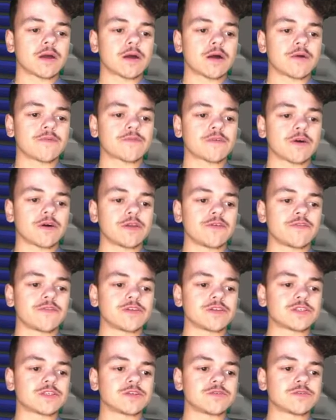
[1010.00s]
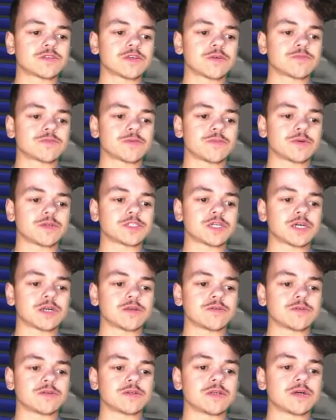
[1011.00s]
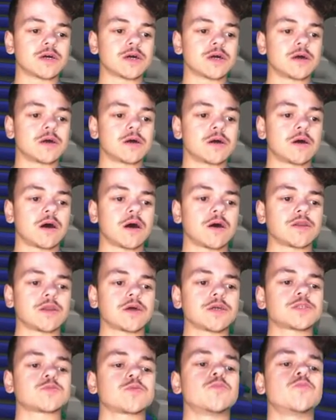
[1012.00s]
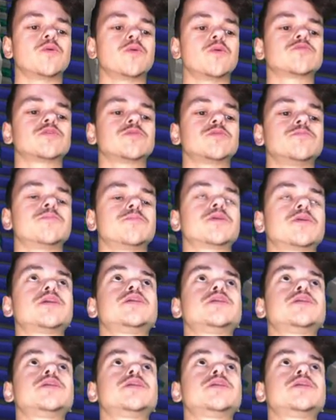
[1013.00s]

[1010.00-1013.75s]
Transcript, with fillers: I've got another 2 subs on my channel. Oh, nice one. Well done, buddy.